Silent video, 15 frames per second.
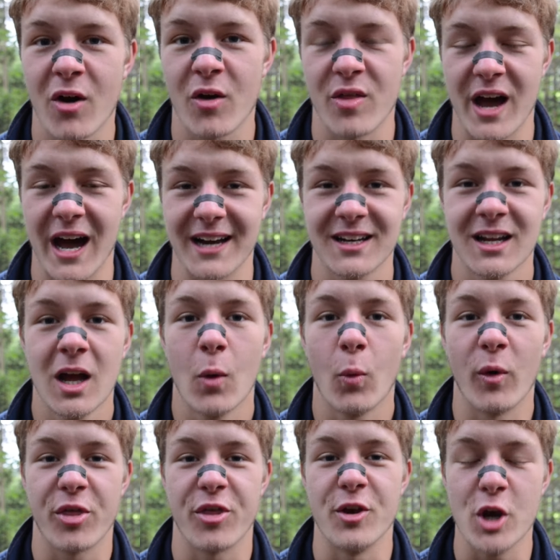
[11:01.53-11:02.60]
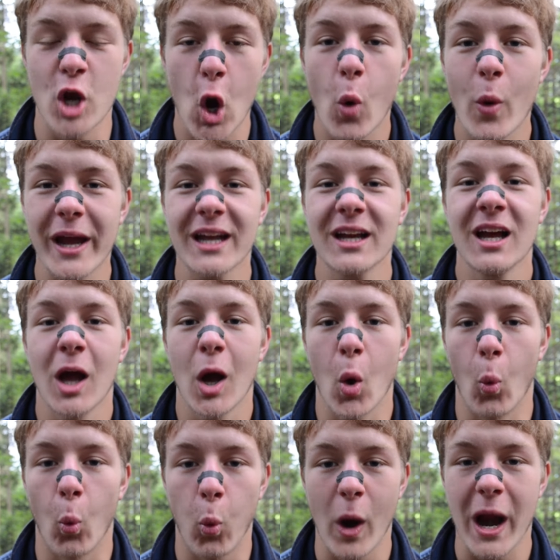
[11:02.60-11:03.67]
that with knowing
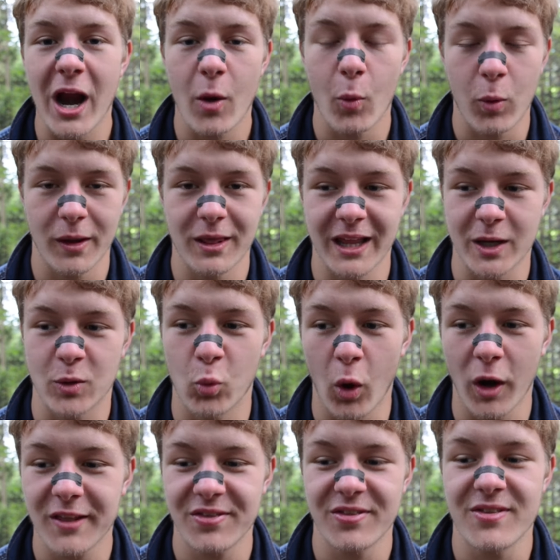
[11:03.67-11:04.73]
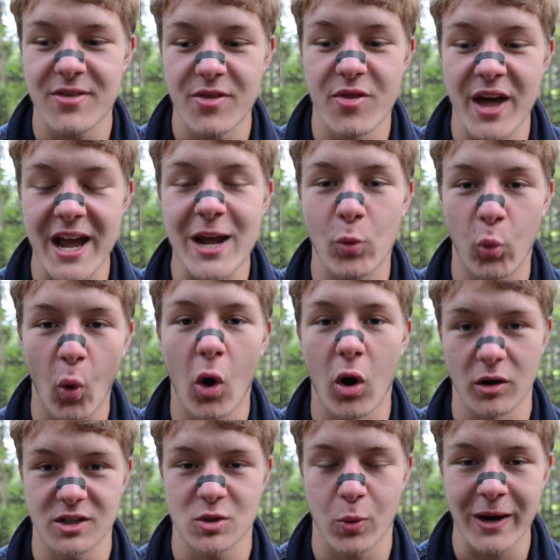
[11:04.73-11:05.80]
where, like what they
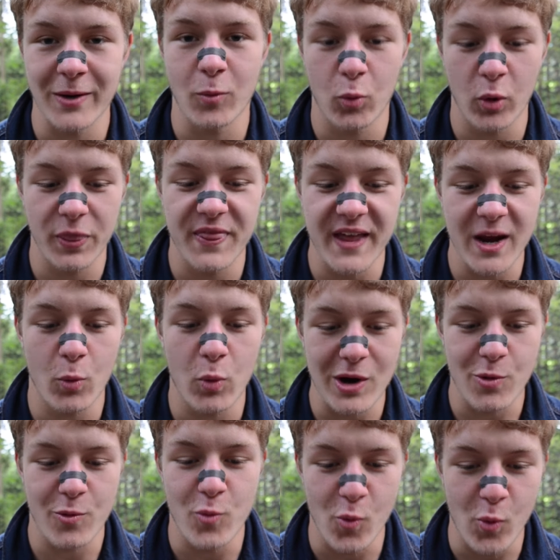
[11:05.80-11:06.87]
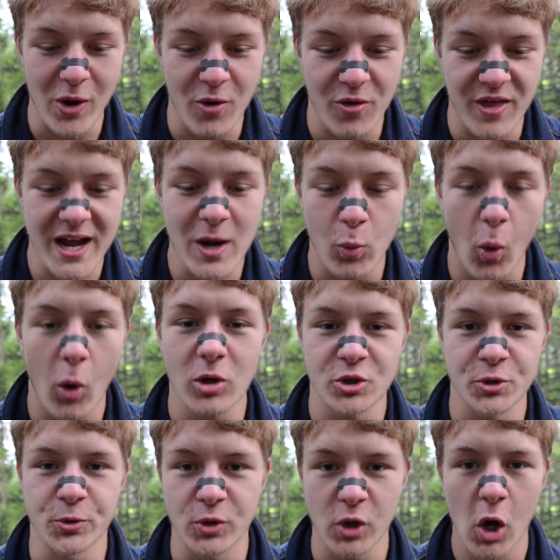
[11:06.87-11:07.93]
want, right, what they, where, where they want
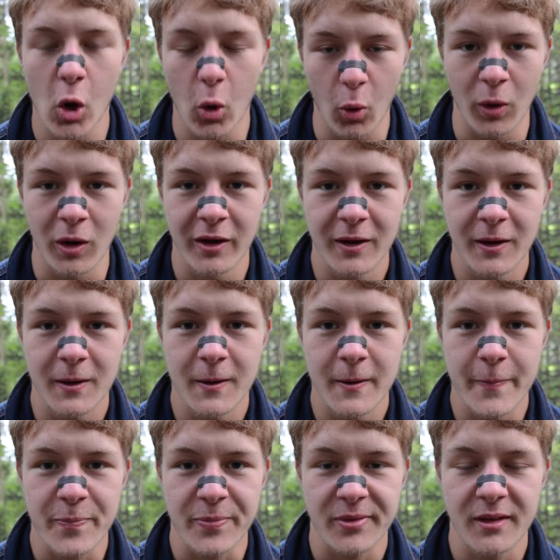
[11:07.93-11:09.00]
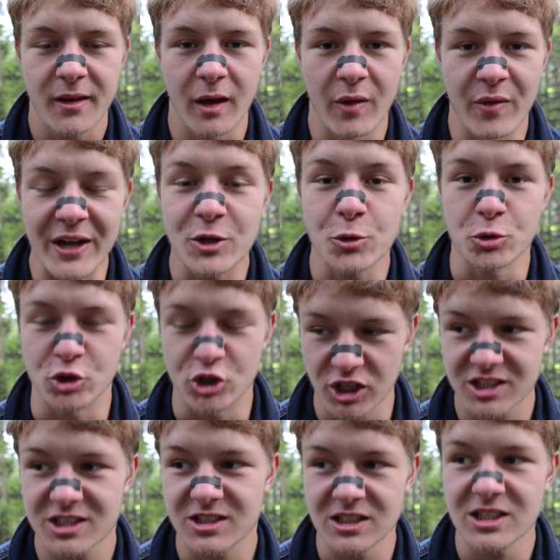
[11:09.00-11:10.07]
to go, then you
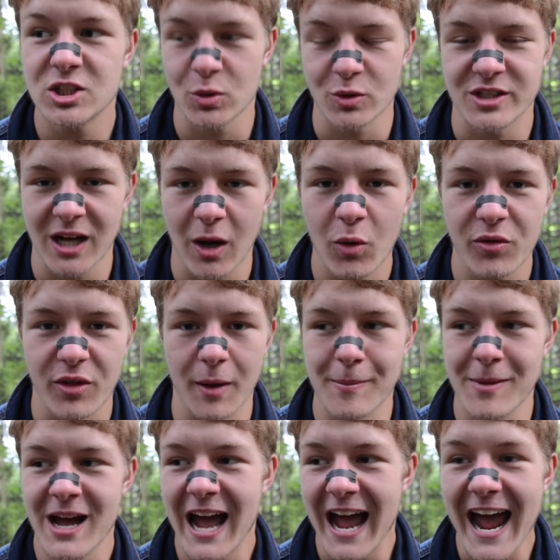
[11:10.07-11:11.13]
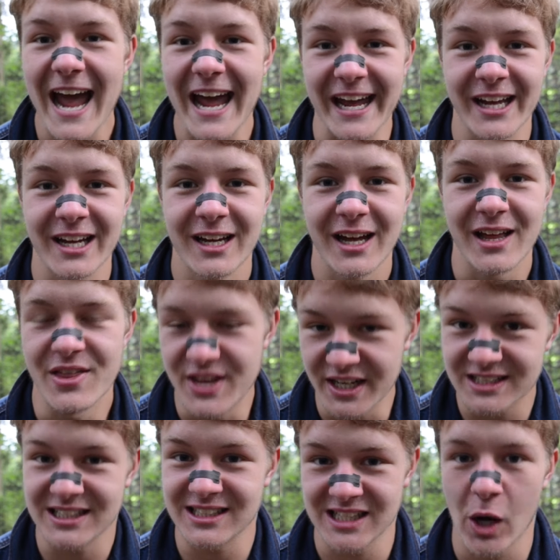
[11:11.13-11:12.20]
just need to tell them, hey,
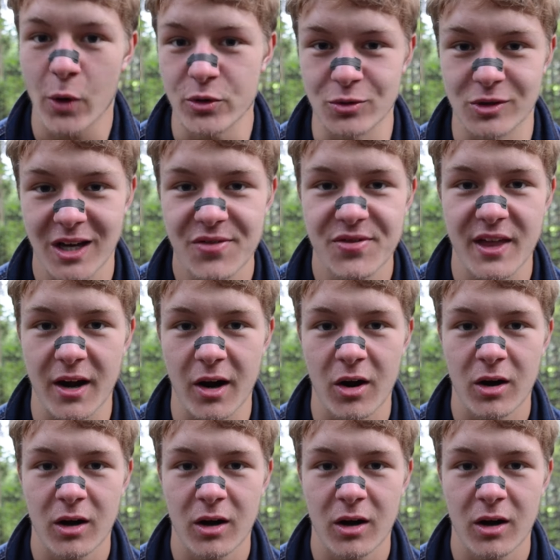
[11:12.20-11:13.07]
this is how you get there.